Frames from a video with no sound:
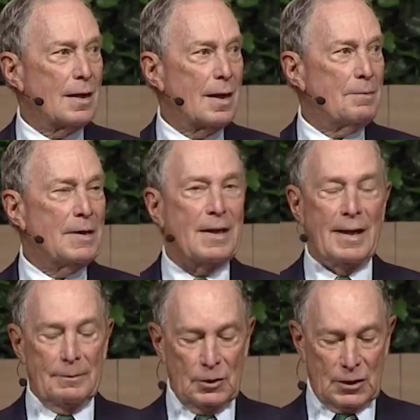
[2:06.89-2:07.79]
I
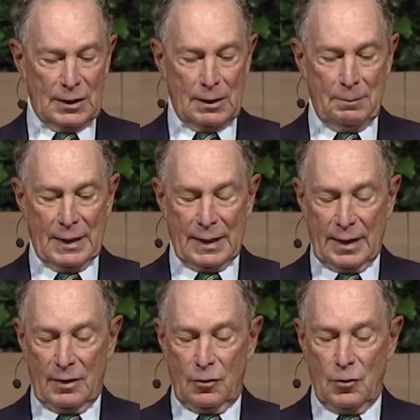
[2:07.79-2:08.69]
became chair
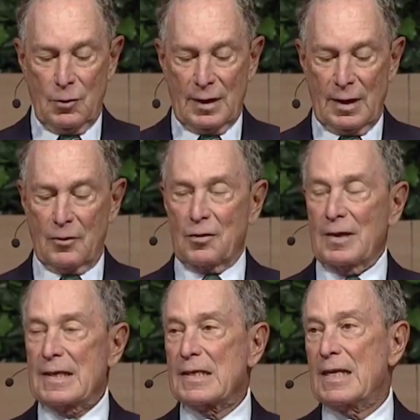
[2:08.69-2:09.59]
back in
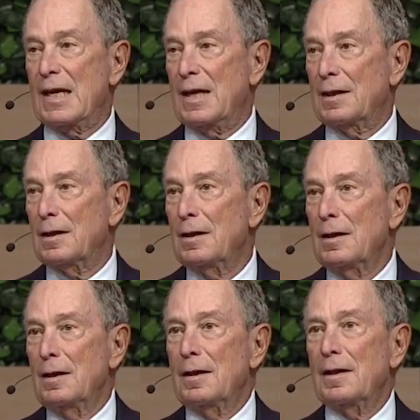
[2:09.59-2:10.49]
2010,
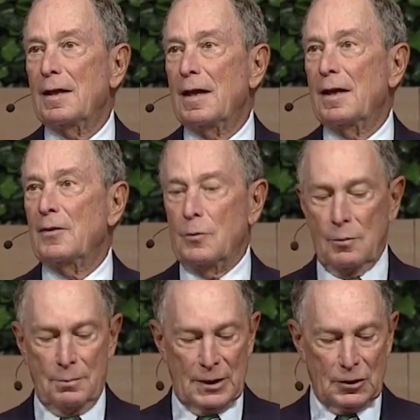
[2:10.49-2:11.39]
the
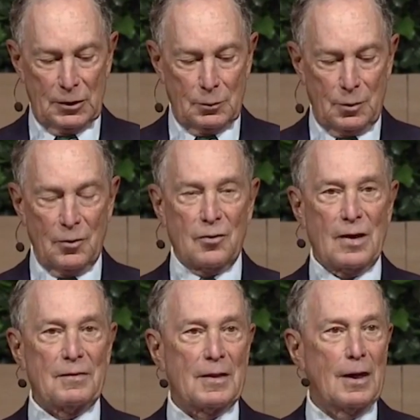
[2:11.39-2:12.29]
annual budget was
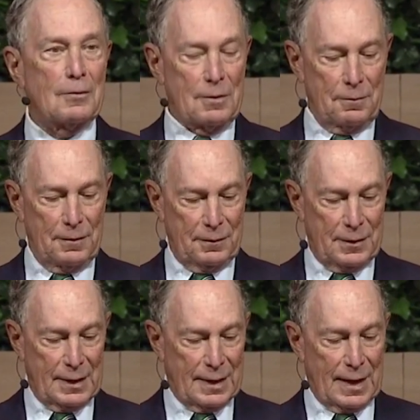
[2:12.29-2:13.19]

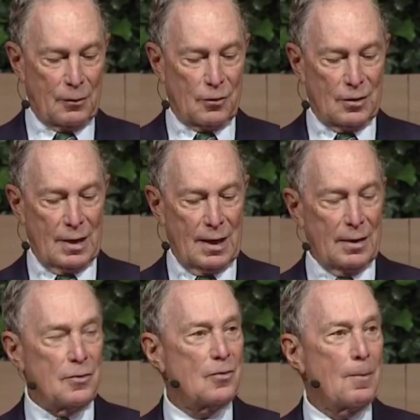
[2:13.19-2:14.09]

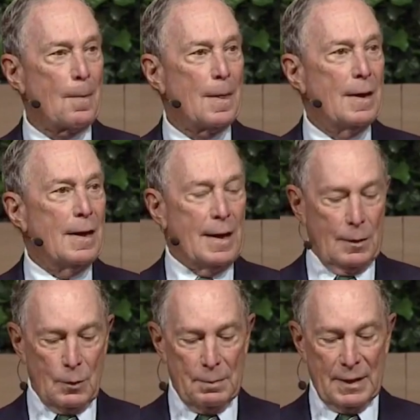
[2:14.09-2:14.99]
$750,000,
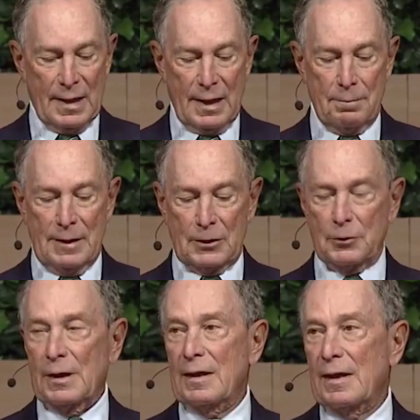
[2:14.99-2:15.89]
and we began
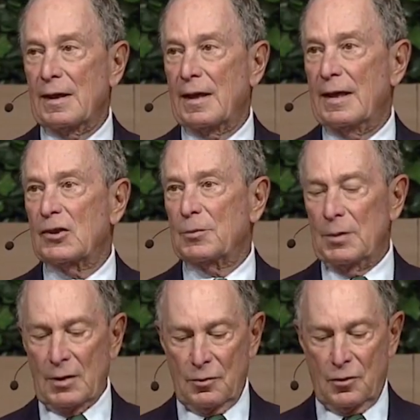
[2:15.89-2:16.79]
measuring the
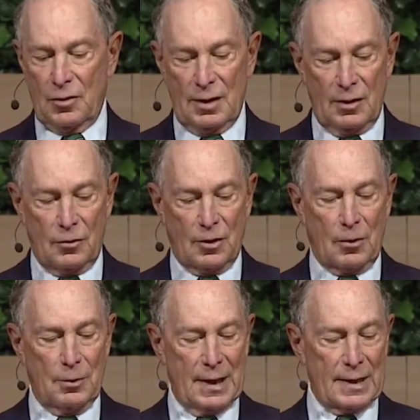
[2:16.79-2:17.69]
engagement of cities to
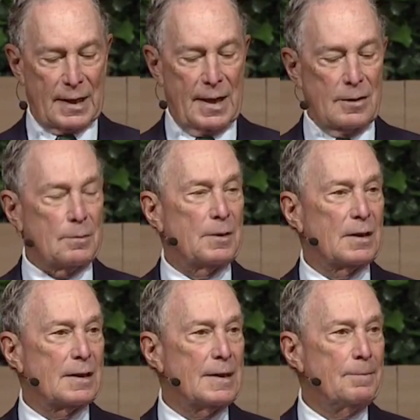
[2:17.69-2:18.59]
create
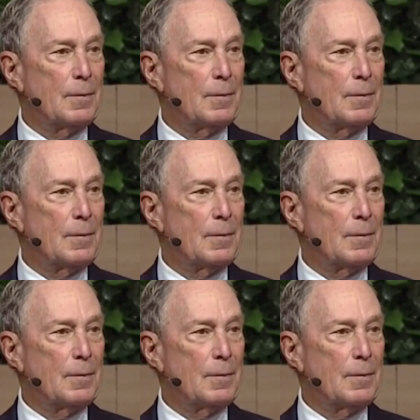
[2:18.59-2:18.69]
accountability.